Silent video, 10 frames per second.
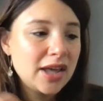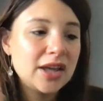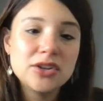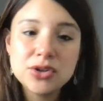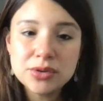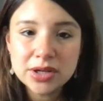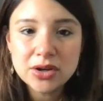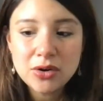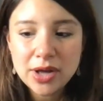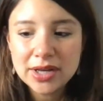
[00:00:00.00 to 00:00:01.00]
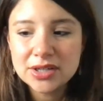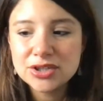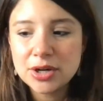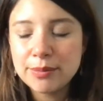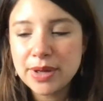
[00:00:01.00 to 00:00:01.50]
And you can go ahead and
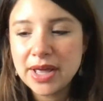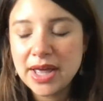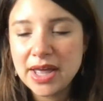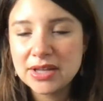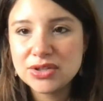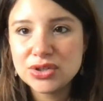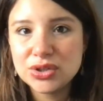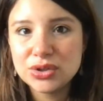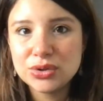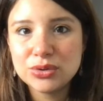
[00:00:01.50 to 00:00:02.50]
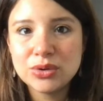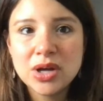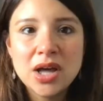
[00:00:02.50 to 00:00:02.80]
jump ahead to,